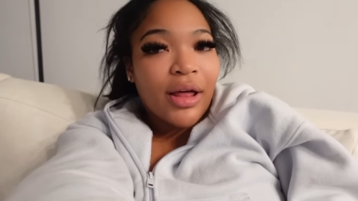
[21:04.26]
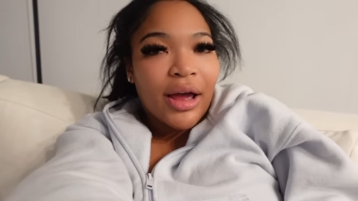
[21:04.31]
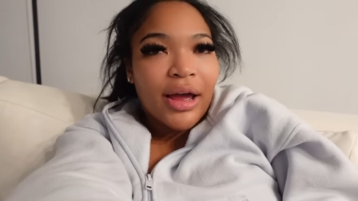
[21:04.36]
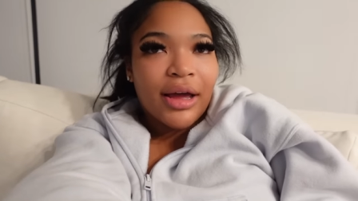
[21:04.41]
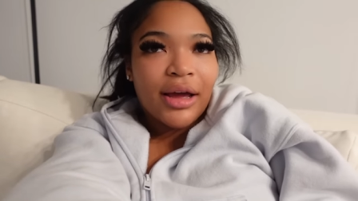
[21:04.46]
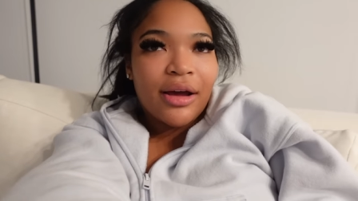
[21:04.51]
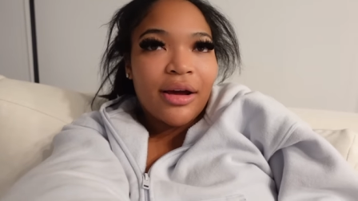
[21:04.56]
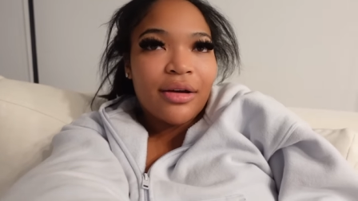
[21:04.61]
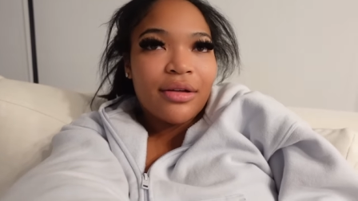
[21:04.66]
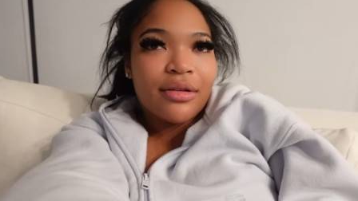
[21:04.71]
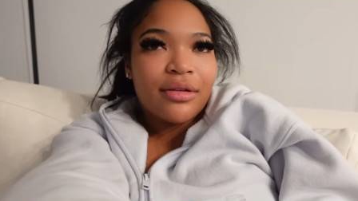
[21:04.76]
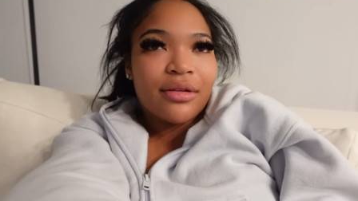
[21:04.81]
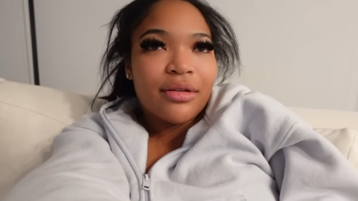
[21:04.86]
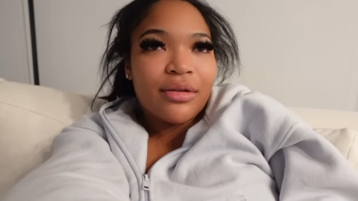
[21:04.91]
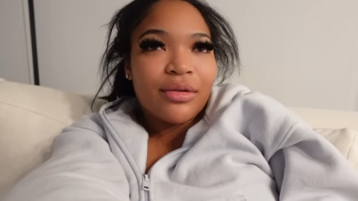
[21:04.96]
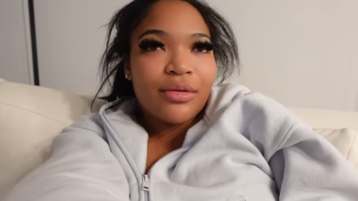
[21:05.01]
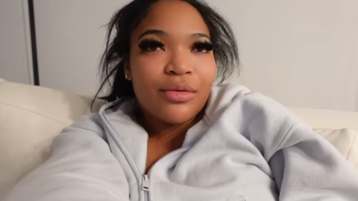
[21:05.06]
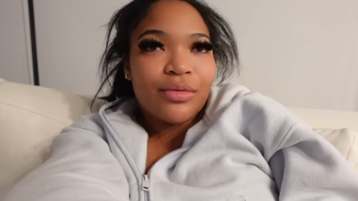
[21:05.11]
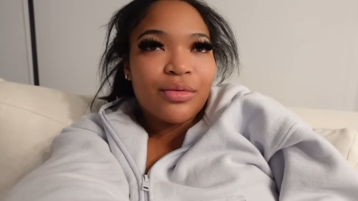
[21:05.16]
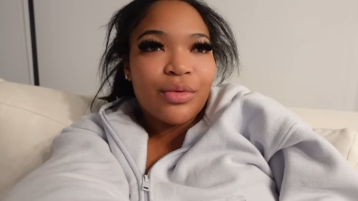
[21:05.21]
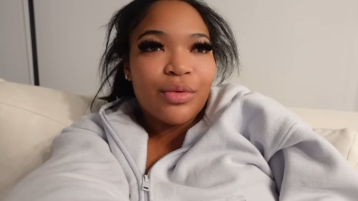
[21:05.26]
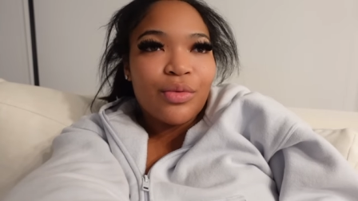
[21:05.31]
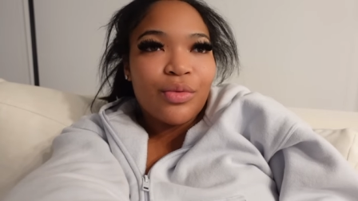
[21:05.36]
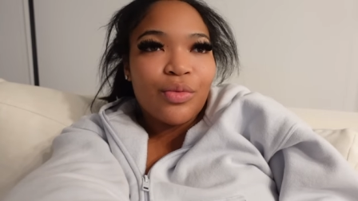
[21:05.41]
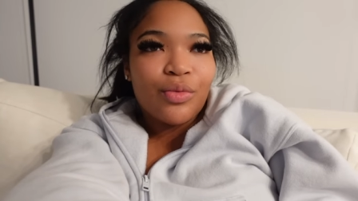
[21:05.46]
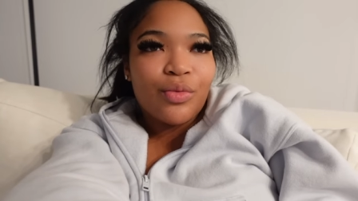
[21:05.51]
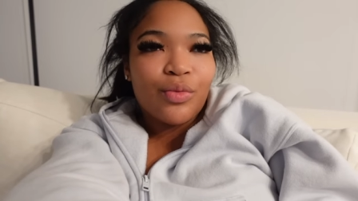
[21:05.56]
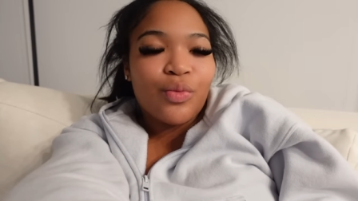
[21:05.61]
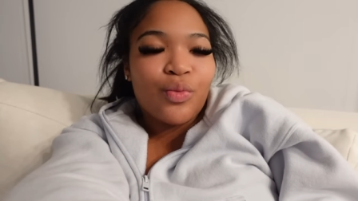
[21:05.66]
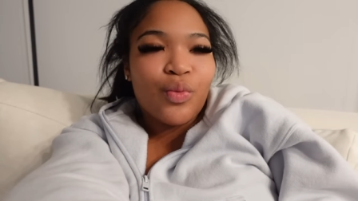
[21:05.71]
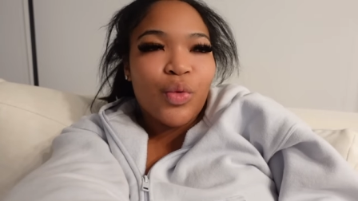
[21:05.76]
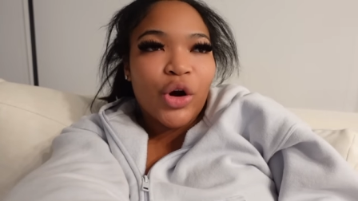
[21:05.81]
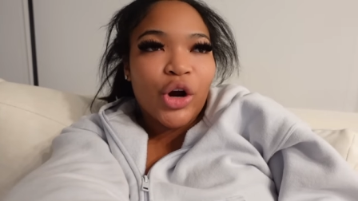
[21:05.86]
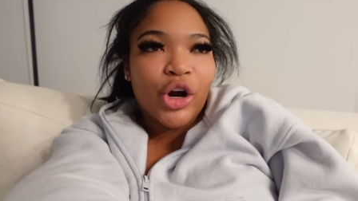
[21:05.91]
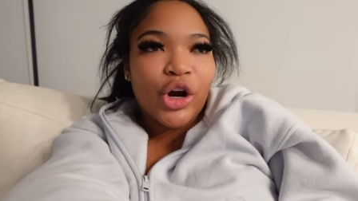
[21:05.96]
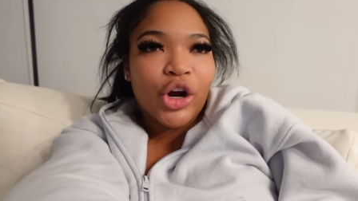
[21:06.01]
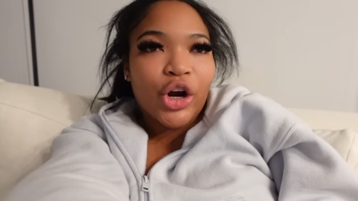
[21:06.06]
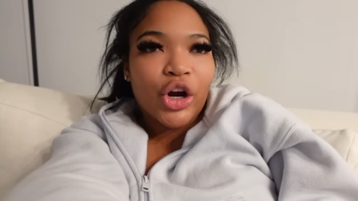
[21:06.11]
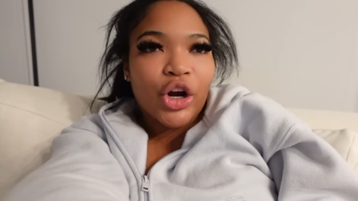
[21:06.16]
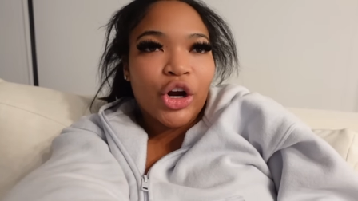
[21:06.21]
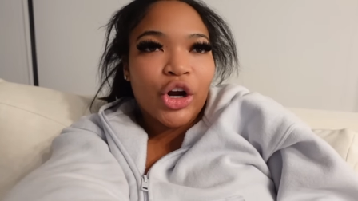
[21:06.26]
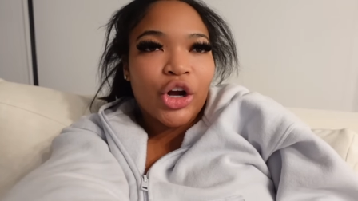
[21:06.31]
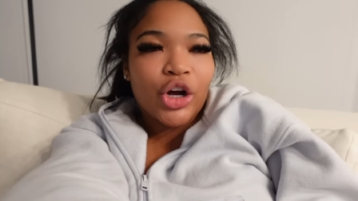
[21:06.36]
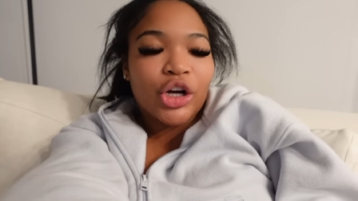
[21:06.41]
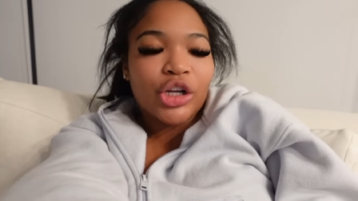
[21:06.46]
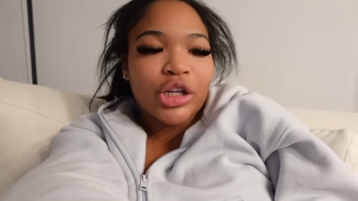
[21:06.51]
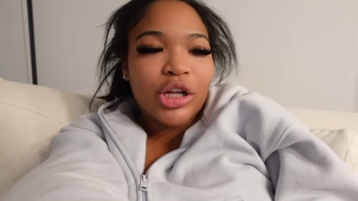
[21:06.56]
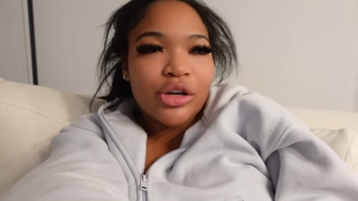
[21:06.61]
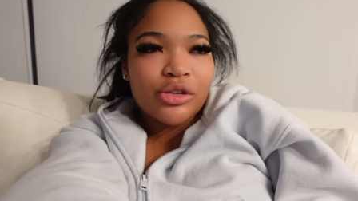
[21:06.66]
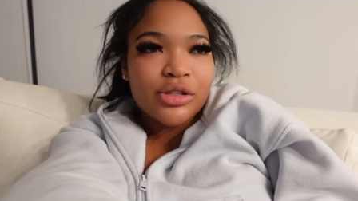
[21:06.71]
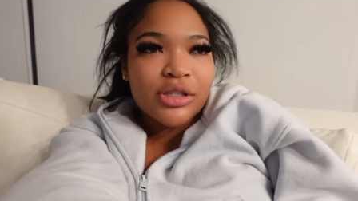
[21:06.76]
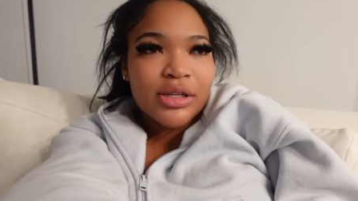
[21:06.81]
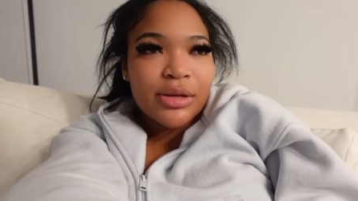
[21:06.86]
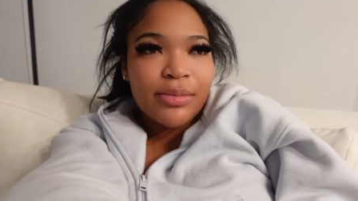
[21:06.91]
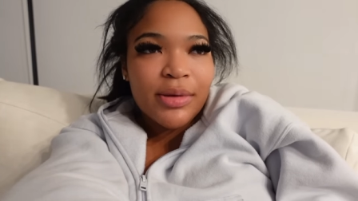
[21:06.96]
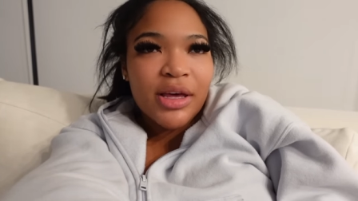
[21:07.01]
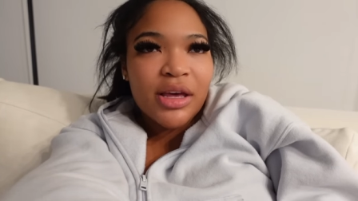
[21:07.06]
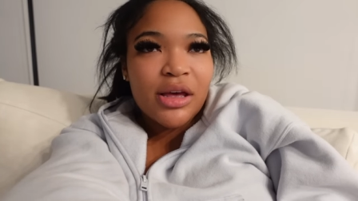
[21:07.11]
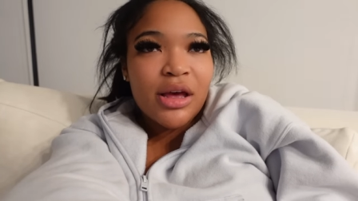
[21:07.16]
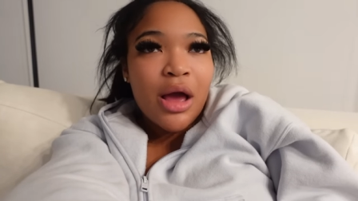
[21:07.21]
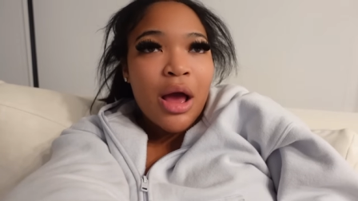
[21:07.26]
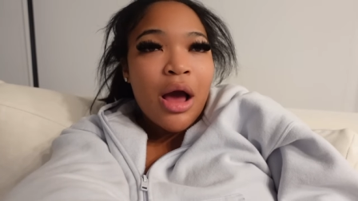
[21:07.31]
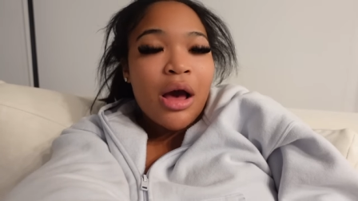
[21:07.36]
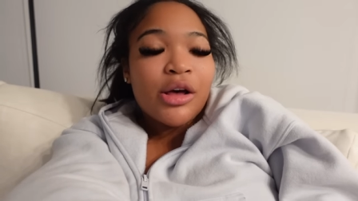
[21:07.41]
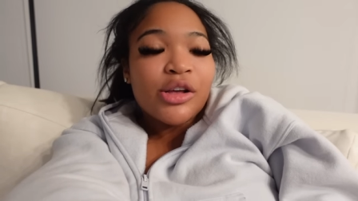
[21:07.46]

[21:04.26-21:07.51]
like were close to me.